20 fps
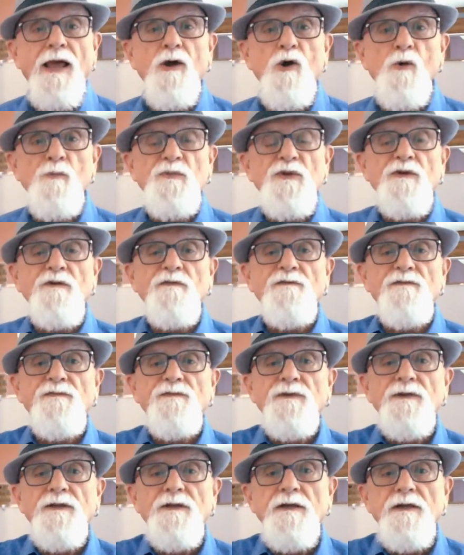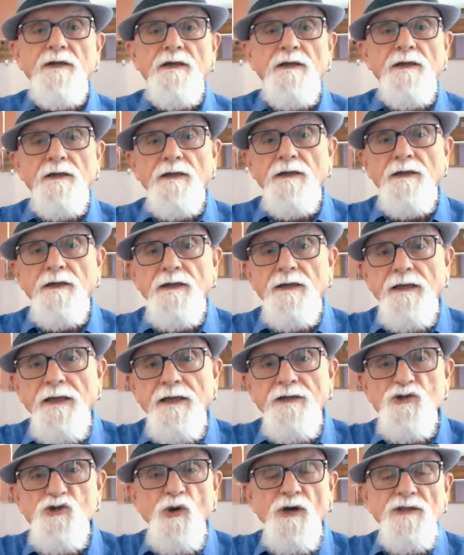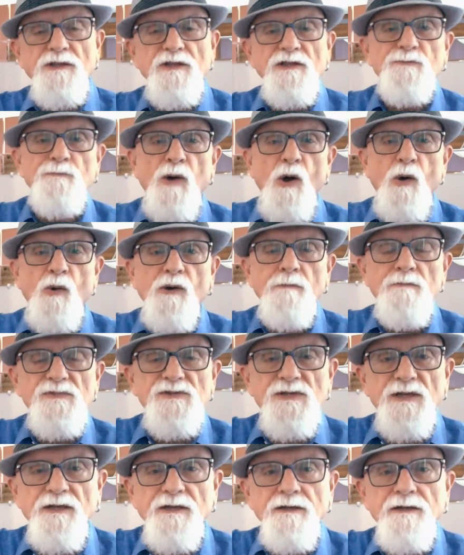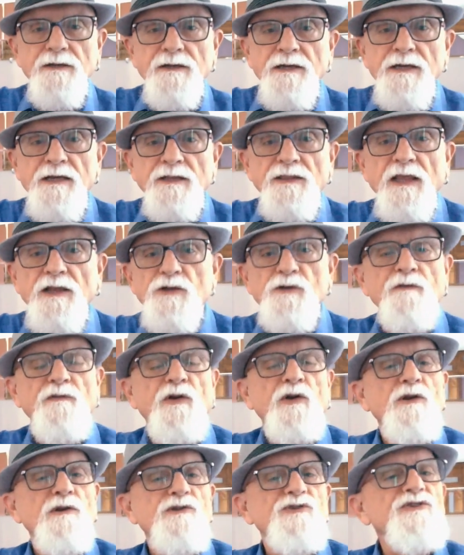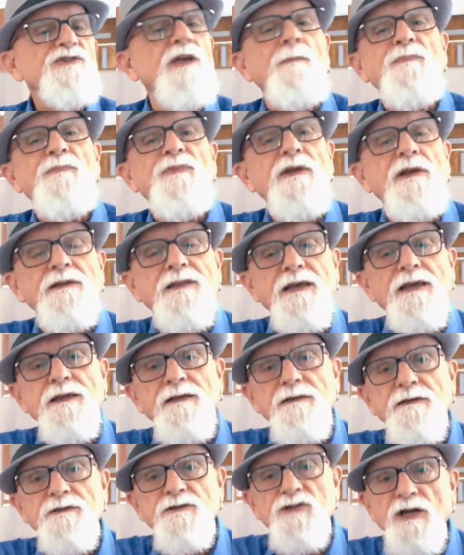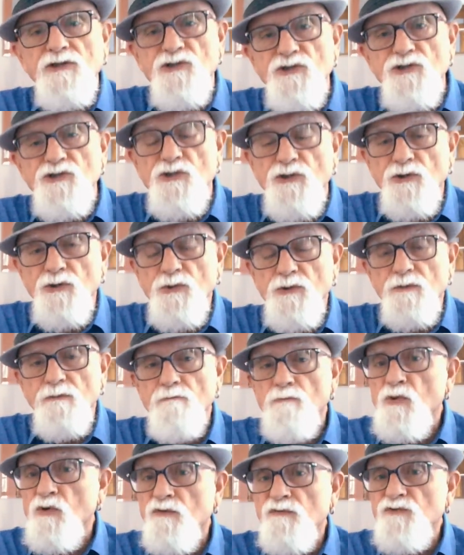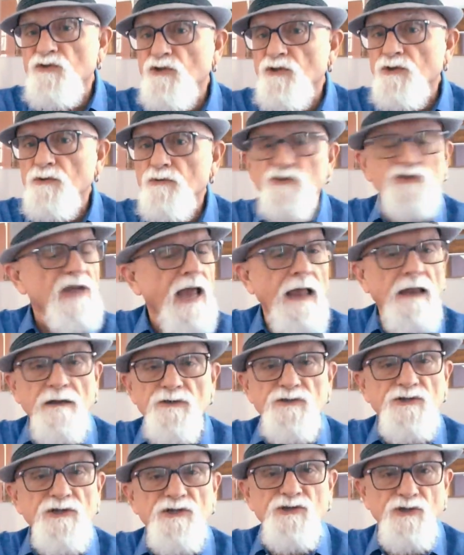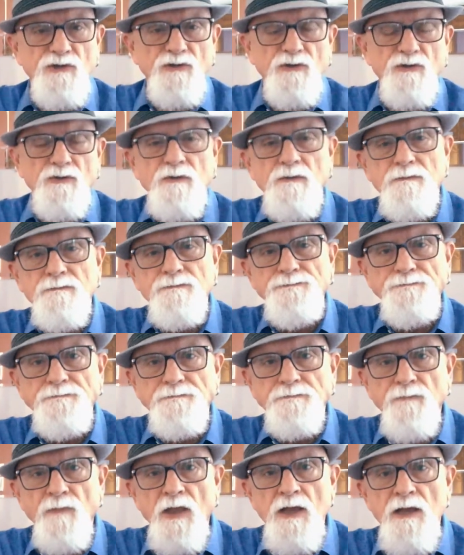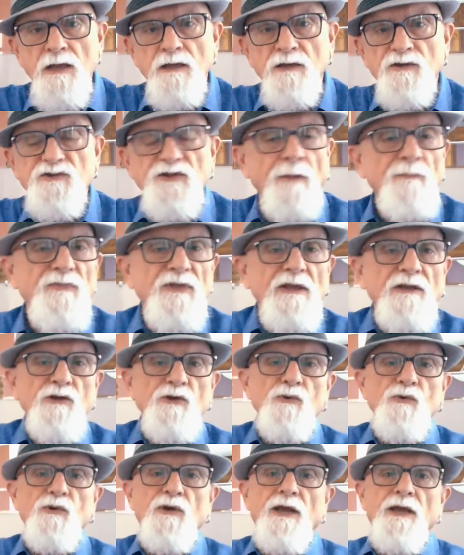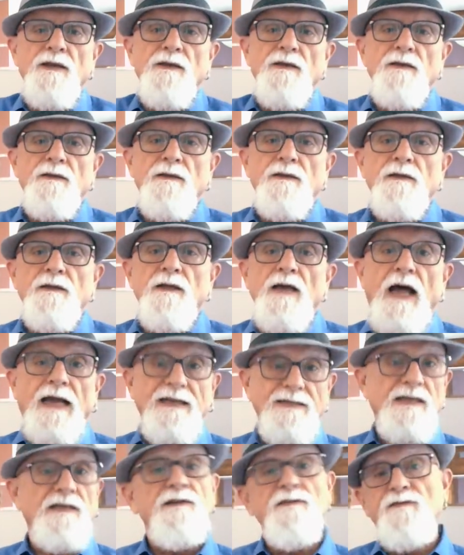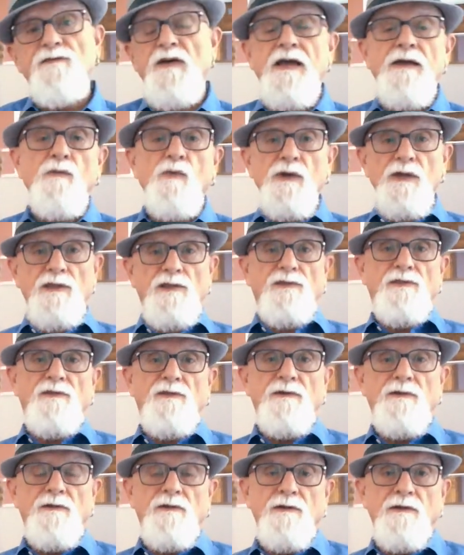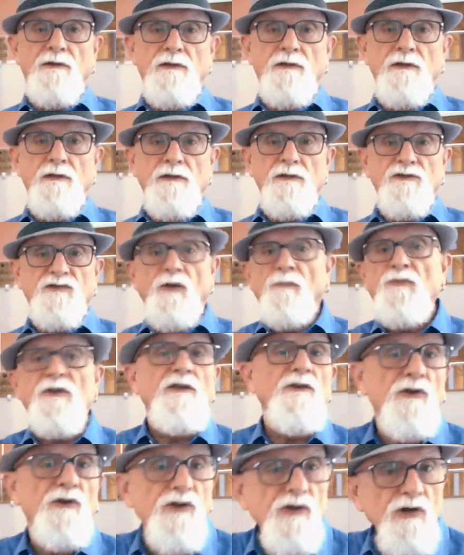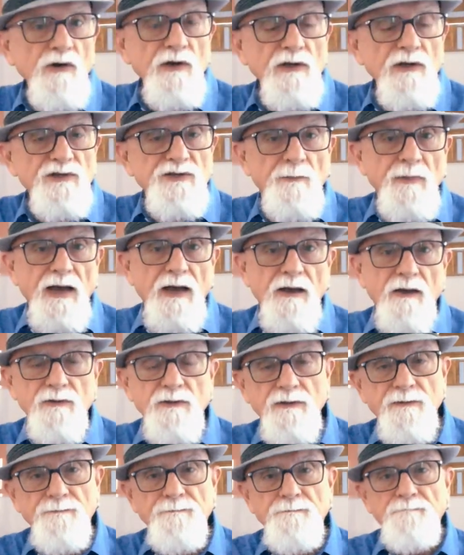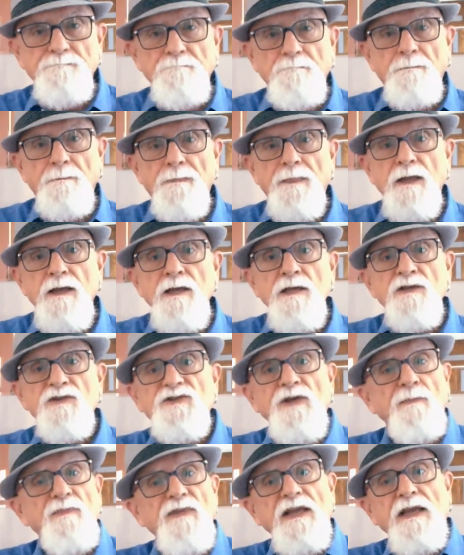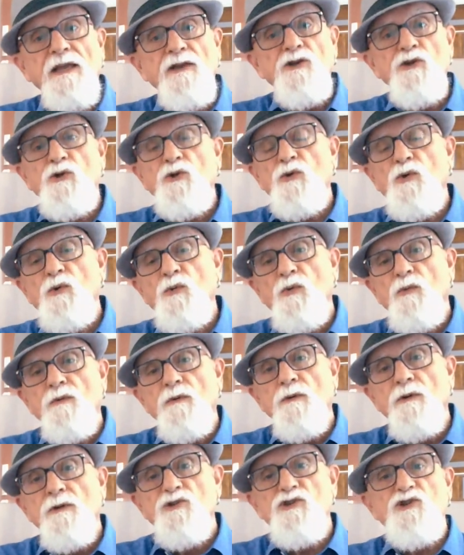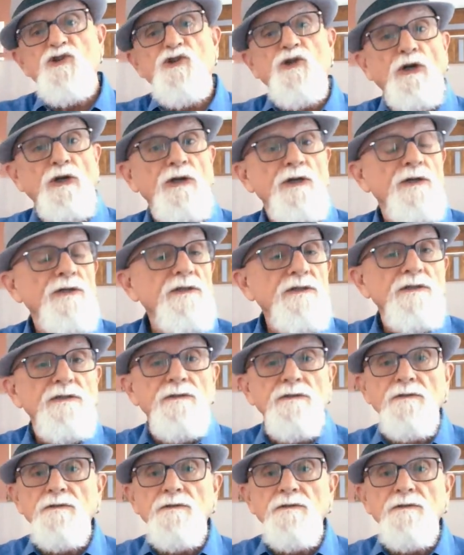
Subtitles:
I hope you've enjoyed these poems, that you've heard something that touches you, moves you, challenges you, something you can identify with, something you're curious about, something in you stirred,